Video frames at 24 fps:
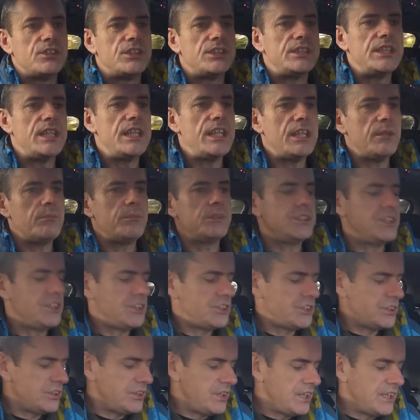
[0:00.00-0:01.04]
Seating
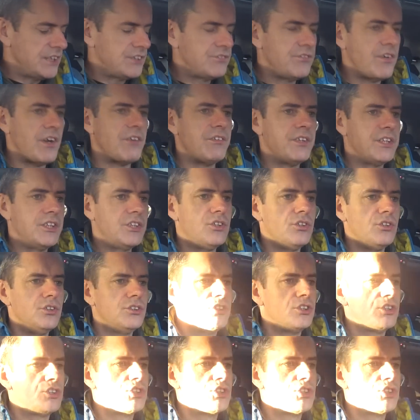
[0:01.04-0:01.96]
position is very good.